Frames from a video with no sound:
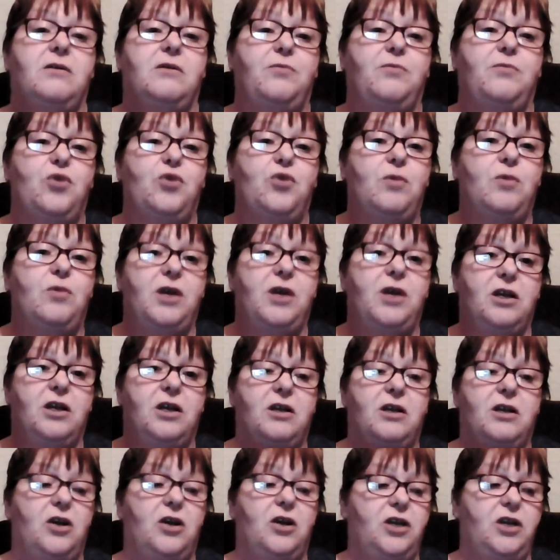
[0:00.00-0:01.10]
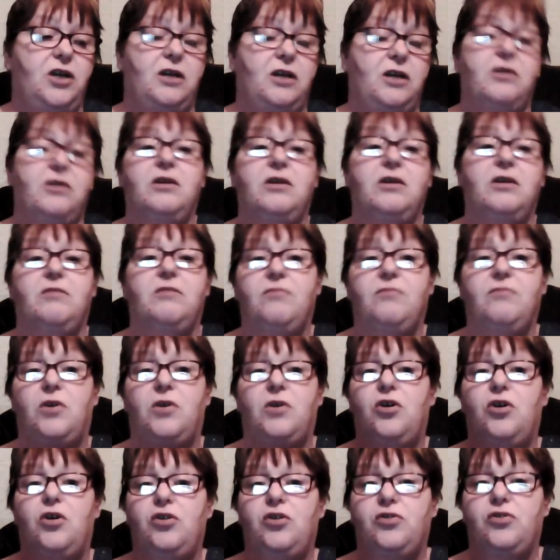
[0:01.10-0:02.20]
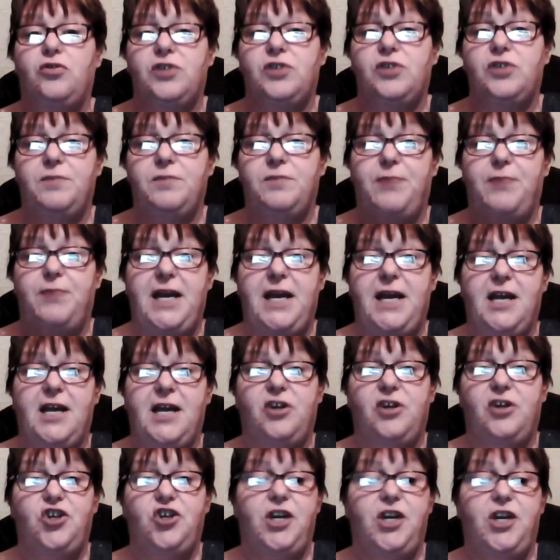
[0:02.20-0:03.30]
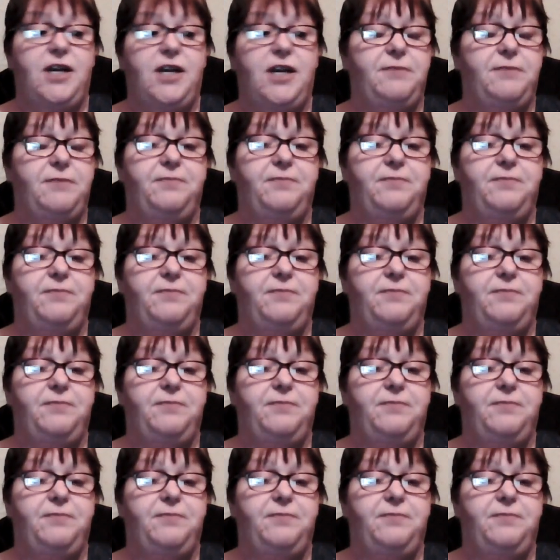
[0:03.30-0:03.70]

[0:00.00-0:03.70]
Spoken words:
Put them on a oiled baking sheet.